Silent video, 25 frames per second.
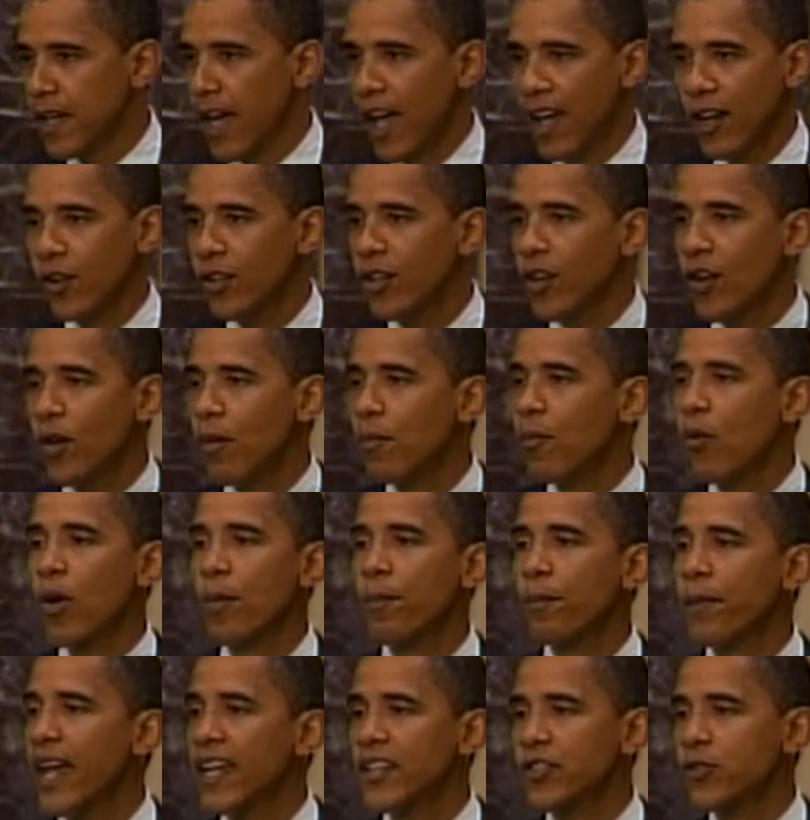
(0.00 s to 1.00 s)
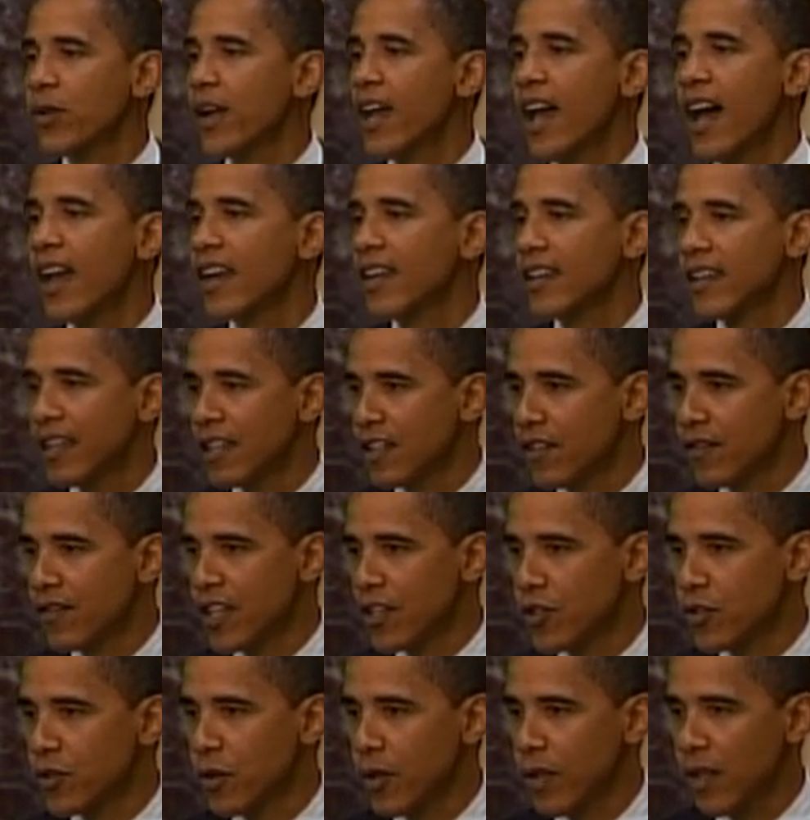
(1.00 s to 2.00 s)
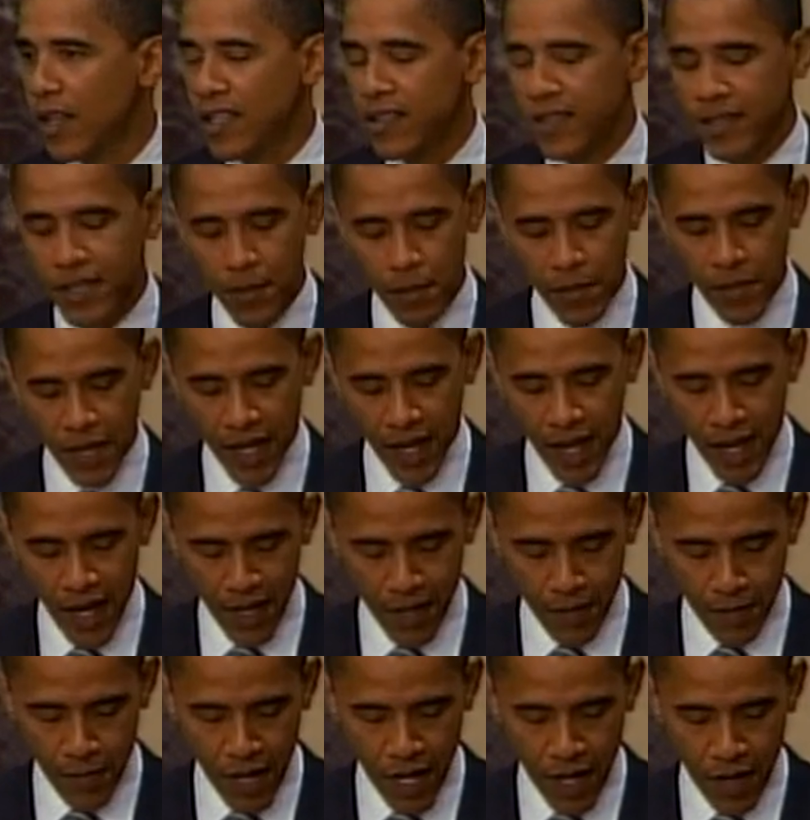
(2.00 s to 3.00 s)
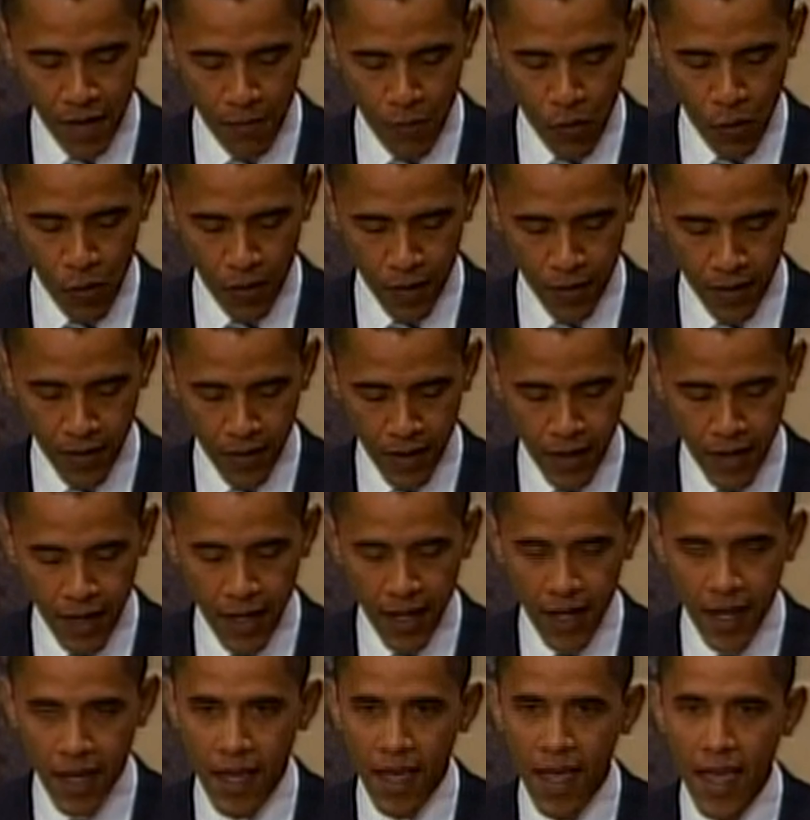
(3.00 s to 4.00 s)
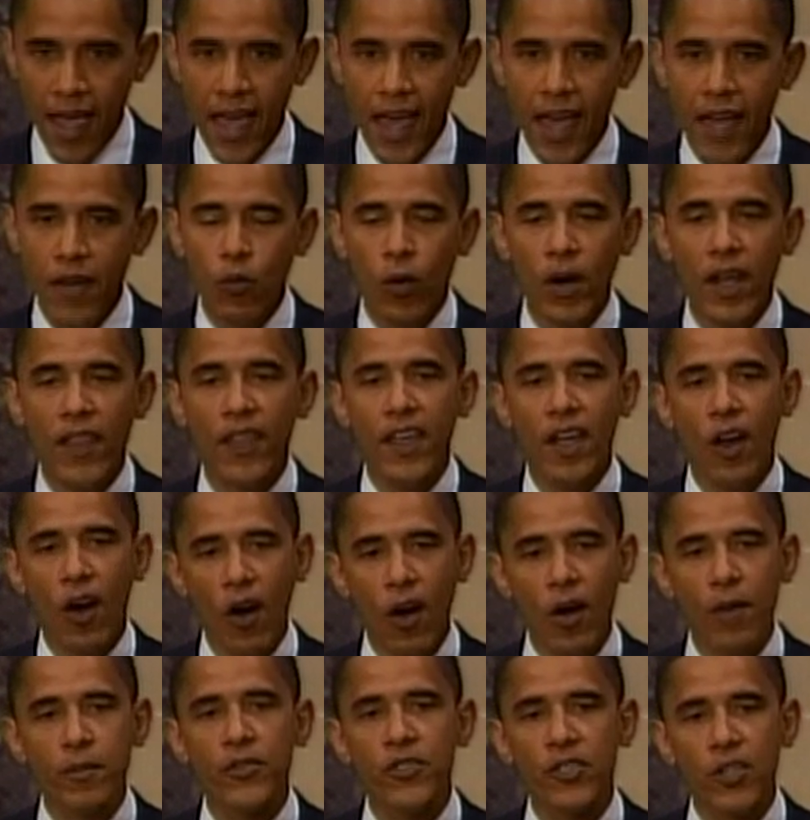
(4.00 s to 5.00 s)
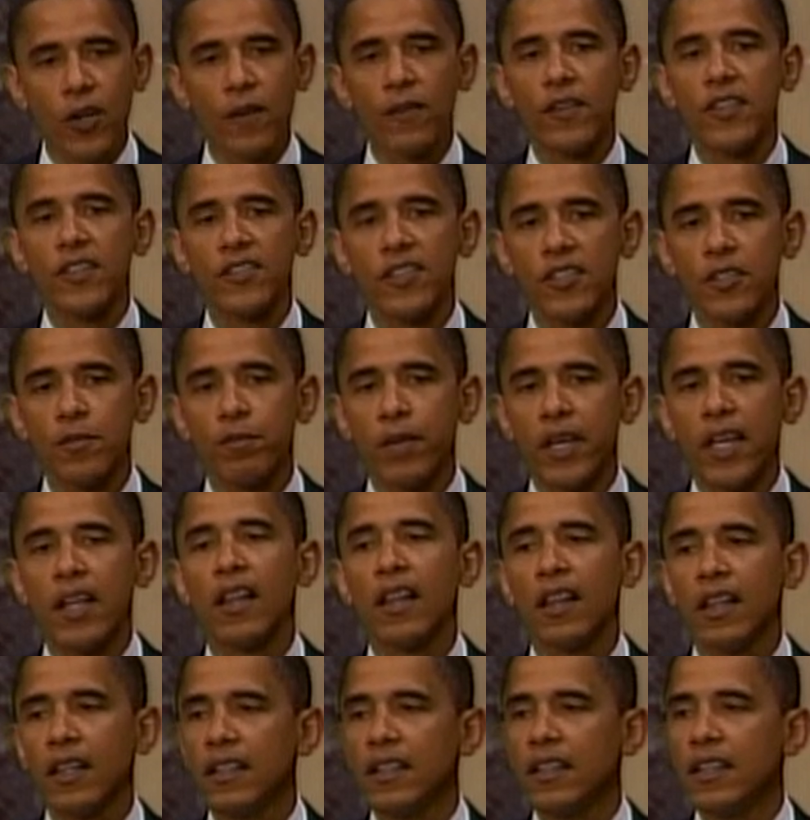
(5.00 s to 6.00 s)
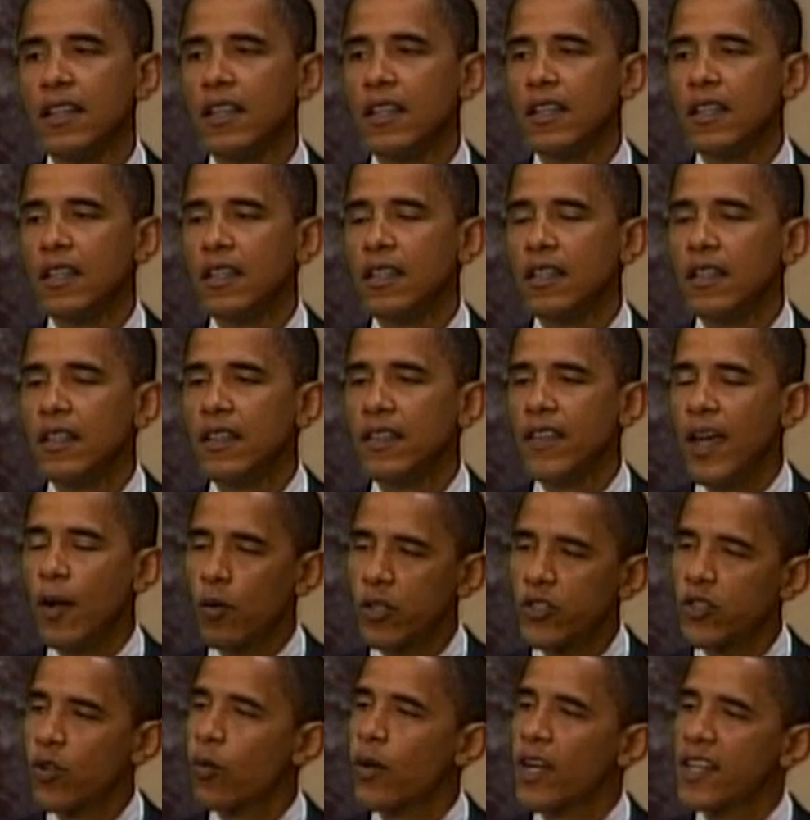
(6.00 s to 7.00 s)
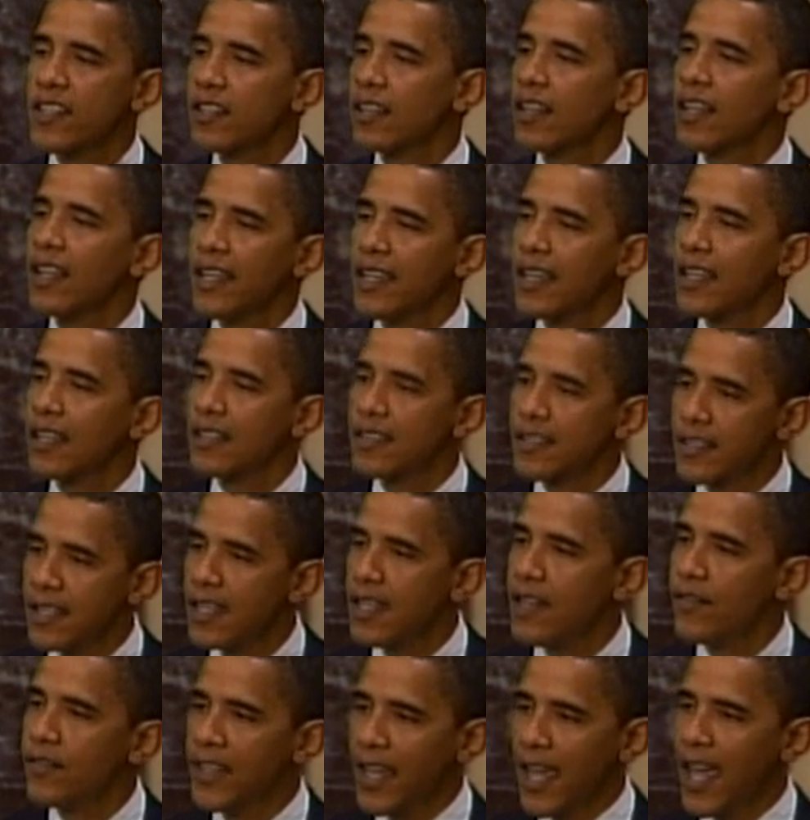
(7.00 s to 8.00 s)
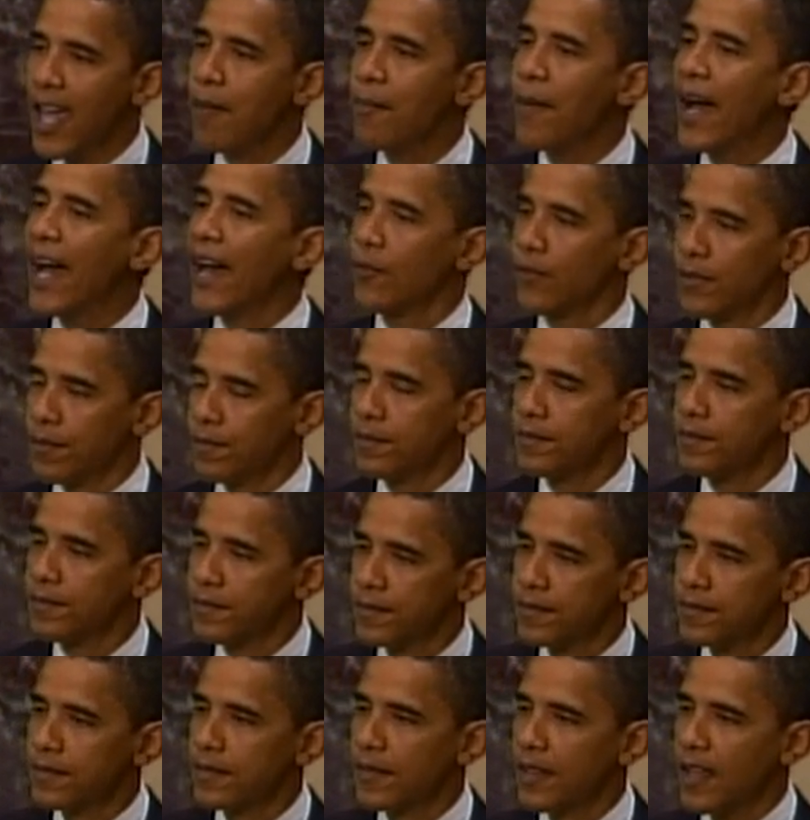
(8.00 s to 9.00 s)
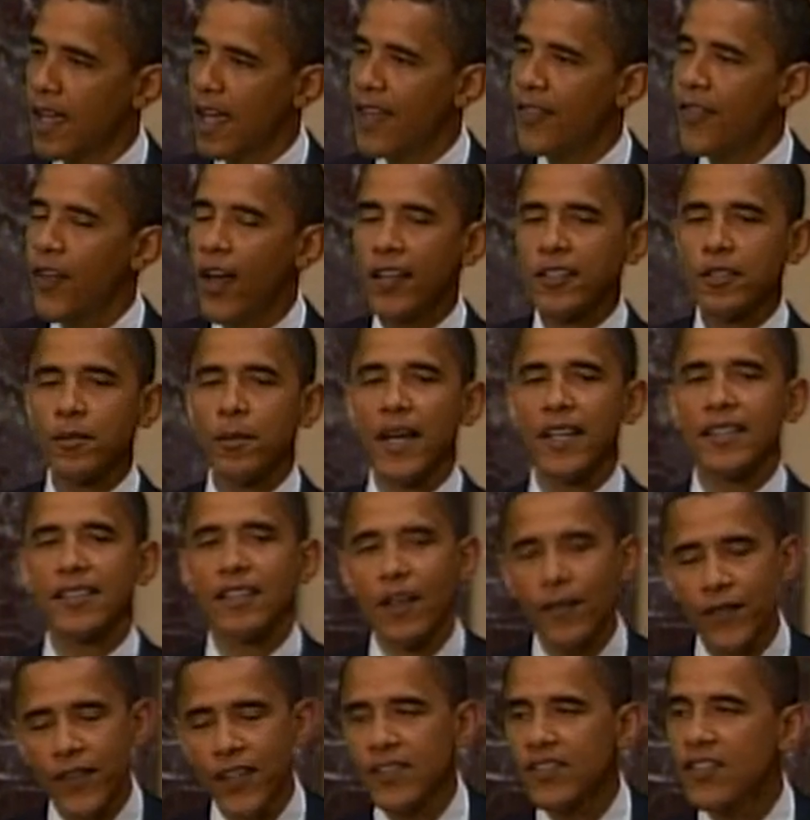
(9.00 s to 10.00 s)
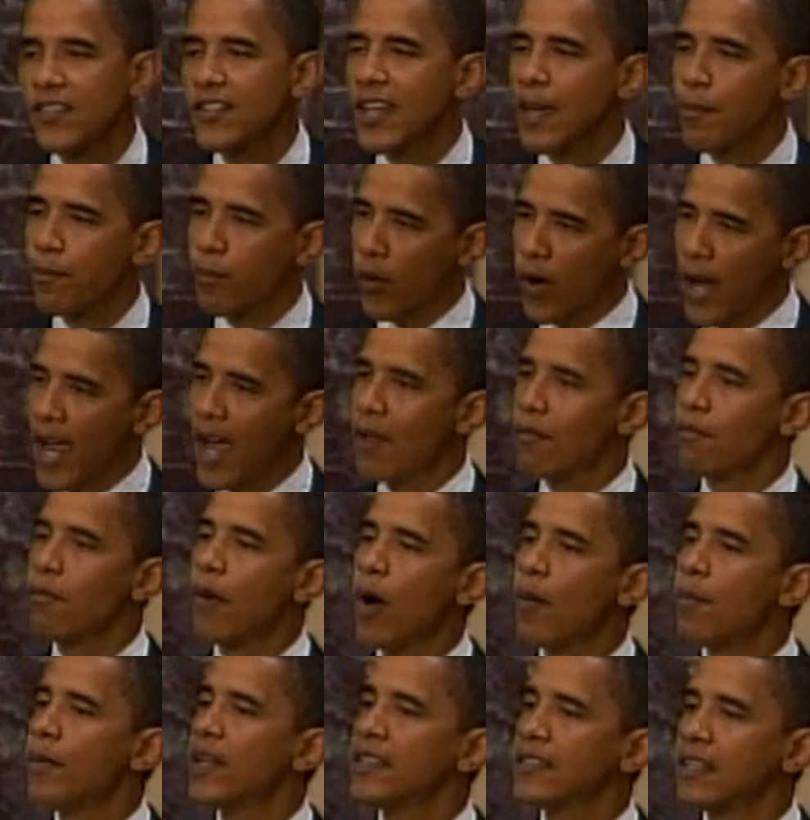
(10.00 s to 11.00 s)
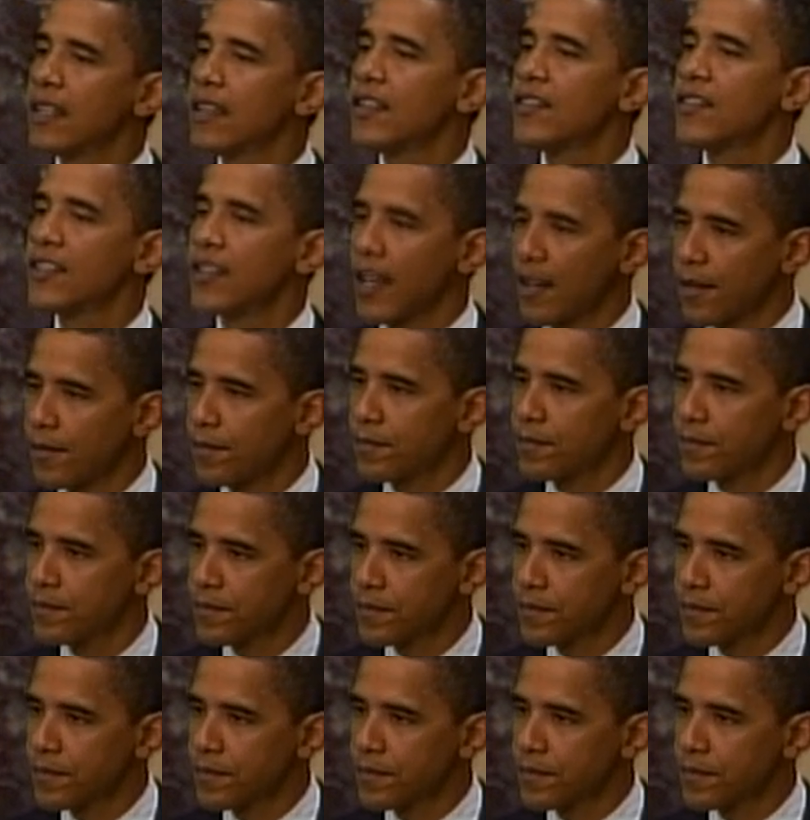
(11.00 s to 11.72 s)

I don't know a more patriotic individual and somebody I admire more. And when the Armed Services Bill that was originally conceived came out, I thought to myself, this is a proud moment in the Senate.